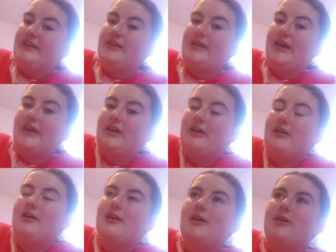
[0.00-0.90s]
and like
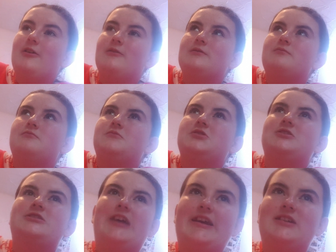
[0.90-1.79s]

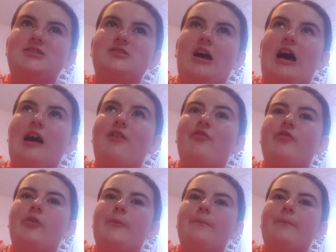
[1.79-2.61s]
say stuff.